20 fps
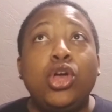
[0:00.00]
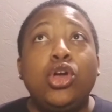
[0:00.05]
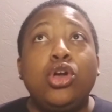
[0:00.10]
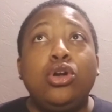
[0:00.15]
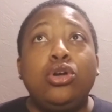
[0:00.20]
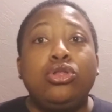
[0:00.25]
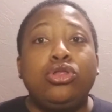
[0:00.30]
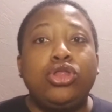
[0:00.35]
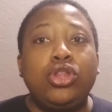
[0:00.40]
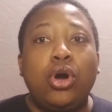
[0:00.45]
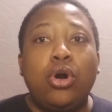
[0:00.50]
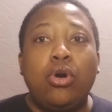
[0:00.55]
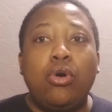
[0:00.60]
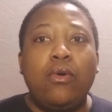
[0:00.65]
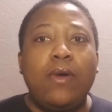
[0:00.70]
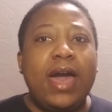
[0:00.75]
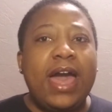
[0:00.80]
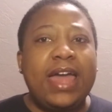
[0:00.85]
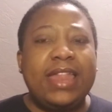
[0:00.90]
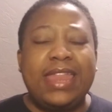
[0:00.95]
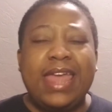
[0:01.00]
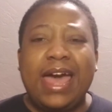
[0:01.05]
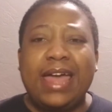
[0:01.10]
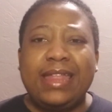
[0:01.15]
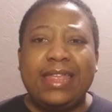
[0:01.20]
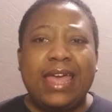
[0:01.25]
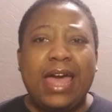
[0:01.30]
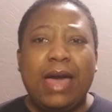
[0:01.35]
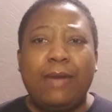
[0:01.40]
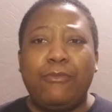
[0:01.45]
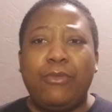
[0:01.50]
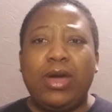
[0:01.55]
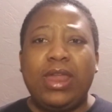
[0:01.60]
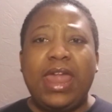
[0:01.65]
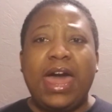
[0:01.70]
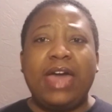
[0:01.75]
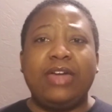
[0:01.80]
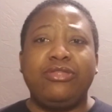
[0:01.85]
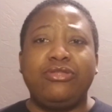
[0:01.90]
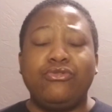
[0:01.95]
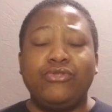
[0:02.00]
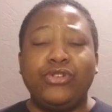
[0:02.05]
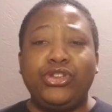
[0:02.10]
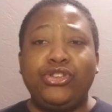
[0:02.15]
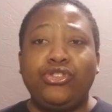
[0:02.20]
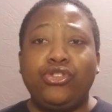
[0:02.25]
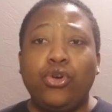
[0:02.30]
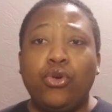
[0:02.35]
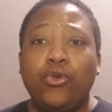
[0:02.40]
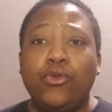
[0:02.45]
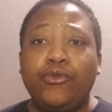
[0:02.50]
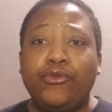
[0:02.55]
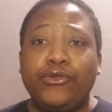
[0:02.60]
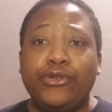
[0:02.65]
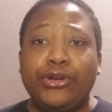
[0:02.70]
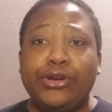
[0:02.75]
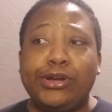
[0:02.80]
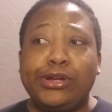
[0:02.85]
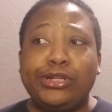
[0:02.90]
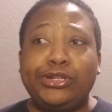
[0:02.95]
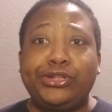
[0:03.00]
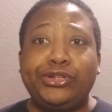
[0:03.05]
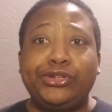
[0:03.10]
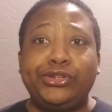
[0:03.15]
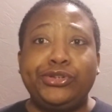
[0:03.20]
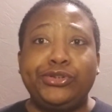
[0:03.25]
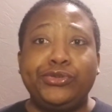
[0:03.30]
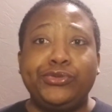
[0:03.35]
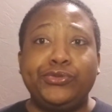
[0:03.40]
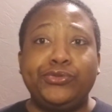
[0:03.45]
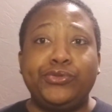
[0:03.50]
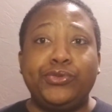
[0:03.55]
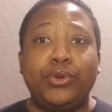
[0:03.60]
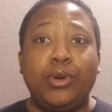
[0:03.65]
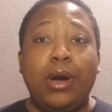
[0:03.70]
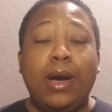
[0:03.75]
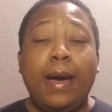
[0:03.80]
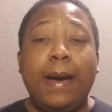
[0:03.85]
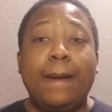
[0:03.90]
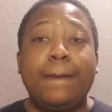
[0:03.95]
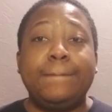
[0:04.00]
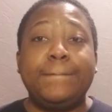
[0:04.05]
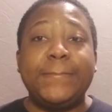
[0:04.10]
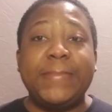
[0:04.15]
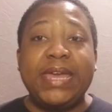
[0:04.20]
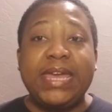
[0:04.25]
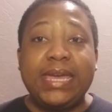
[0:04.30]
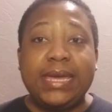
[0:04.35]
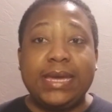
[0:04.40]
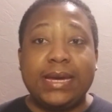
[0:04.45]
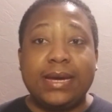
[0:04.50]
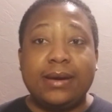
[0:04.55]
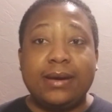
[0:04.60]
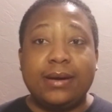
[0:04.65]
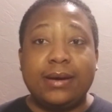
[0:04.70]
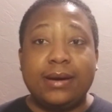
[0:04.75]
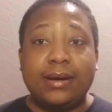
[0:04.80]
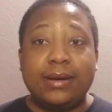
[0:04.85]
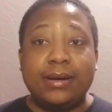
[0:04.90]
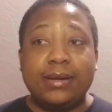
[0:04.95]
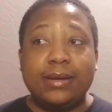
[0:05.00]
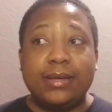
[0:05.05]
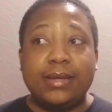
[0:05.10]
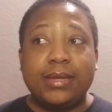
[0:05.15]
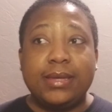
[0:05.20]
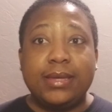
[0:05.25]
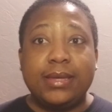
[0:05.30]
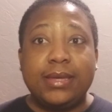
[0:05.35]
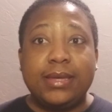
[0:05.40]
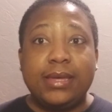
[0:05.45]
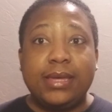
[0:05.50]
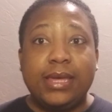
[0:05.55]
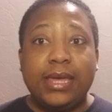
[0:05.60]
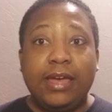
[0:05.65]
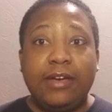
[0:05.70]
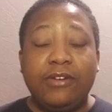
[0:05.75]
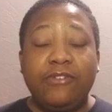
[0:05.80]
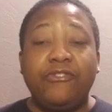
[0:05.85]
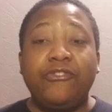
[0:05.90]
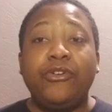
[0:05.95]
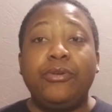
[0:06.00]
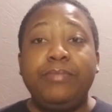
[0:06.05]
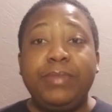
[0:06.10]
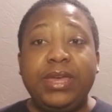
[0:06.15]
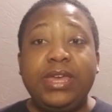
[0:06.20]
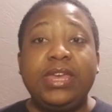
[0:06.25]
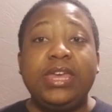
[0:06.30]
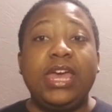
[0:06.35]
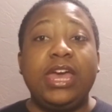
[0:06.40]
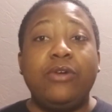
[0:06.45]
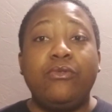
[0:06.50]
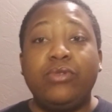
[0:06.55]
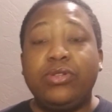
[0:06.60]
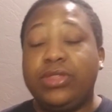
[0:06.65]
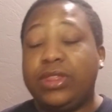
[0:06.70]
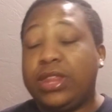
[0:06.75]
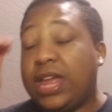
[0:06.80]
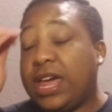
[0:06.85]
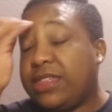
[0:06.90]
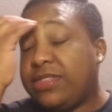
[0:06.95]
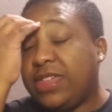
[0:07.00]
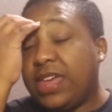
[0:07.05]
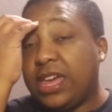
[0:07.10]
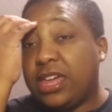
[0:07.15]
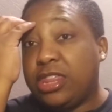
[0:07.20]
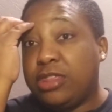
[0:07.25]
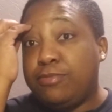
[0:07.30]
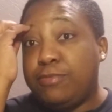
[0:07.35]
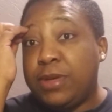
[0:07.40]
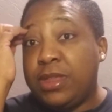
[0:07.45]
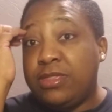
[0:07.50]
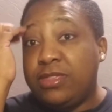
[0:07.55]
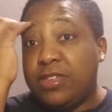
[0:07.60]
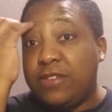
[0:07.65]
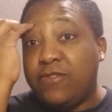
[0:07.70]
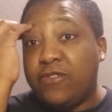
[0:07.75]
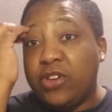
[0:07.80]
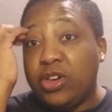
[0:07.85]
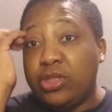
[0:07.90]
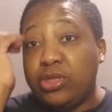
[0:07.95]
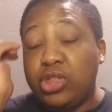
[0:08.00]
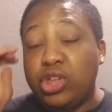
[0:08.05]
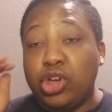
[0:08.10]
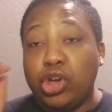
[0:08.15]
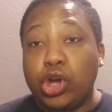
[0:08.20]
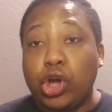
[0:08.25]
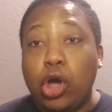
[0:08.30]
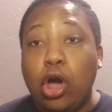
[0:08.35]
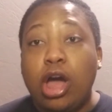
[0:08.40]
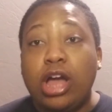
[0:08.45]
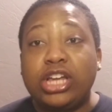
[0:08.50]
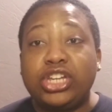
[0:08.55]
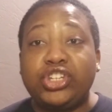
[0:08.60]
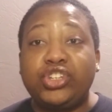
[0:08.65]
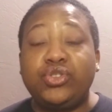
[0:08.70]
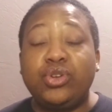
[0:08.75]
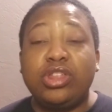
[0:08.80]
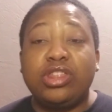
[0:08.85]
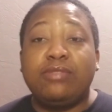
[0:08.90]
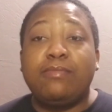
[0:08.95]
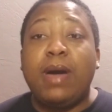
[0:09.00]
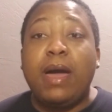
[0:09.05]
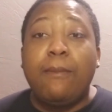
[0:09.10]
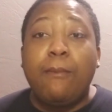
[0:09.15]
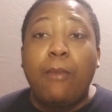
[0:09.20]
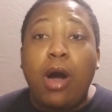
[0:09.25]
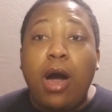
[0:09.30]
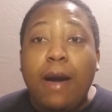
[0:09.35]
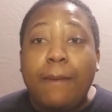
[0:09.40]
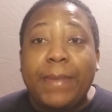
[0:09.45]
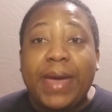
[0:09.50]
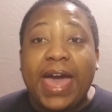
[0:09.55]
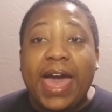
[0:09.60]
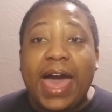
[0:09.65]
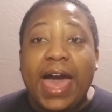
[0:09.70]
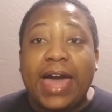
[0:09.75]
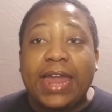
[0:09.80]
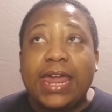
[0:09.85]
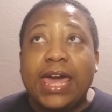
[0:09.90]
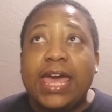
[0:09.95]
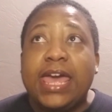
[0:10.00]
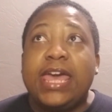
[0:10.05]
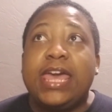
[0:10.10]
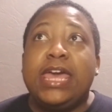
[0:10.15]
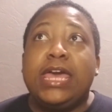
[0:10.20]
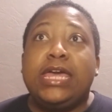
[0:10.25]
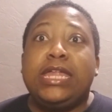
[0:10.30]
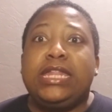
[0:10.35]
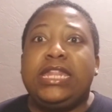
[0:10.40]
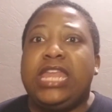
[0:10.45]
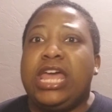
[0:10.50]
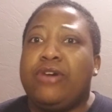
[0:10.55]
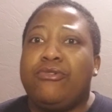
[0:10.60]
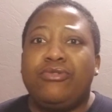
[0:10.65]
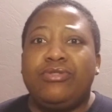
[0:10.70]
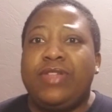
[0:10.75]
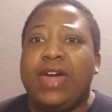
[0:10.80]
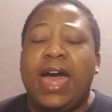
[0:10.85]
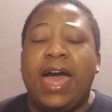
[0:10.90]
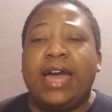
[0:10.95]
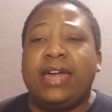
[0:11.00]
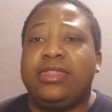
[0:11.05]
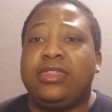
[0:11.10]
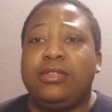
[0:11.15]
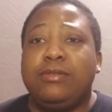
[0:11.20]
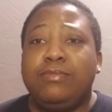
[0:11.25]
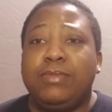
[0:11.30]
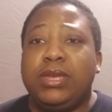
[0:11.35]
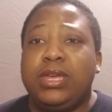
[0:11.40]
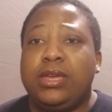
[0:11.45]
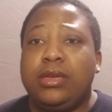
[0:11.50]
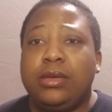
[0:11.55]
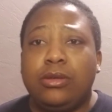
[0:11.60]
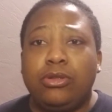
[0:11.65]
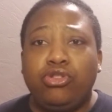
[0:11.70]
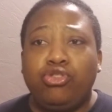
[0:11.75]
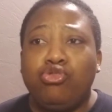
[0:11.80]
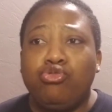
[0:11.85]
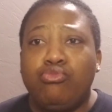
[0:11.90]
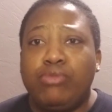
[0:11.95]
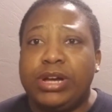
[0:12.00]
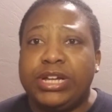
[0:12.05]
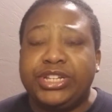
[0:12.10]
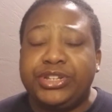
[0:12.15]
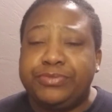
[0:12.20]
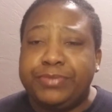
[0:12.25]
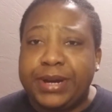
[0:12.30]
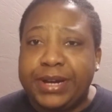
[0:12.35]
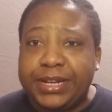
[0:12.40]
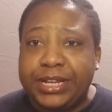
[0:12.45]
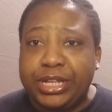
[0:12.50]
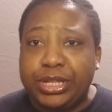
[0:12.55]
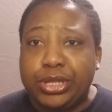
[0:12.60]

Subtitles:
So at that time when I switched over to Amica, for me it was less expensive because the car insurance my mom had, they was asking me too much money.